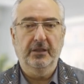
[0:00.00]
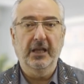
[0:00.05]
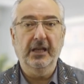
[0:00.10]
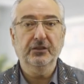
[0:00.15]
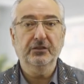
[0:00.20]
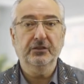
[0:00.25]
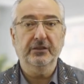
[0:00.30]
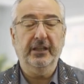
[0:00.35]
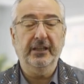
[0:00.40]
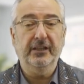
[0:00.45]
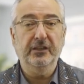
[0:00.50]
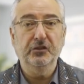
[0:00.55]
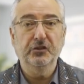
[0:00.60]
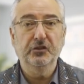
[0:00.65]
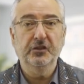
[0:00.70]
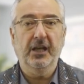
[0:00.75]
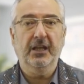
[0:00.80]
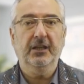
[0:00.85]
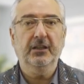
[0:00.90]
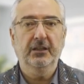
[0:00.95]
That's
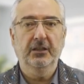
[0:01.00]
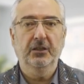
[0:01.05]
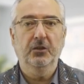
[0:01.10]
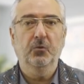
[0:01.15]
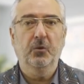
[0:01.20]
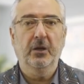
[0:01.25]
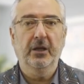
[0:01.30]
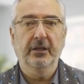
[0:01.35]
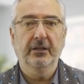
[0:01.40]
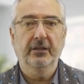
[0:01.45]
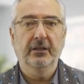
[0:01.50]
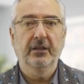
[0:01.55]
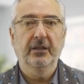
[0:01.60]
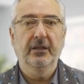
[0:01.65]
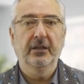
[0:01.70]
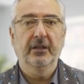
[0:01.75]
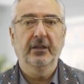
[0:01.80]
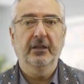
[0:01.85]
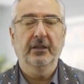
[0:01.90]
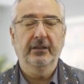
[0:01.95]
exactly why
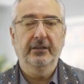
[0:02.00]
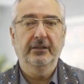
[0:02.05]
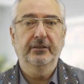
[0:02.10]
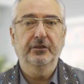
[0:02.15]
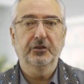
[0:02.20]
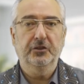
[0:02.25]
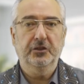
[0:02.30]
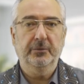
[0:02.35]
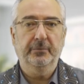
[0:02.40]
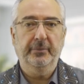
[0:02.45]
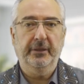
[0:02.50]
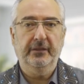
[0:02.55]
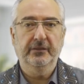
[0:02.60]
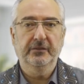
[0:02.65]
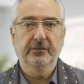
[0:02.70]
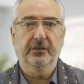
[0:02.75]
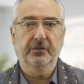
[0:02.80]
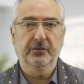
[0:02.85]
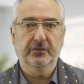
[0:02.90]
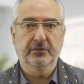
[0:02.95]
leadership
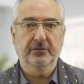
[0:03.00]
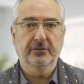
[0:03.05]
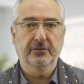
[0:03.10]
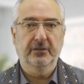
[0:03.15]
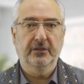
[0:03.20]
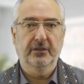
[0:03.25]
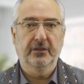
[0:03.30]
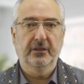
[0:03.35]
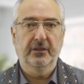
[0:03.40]
exists.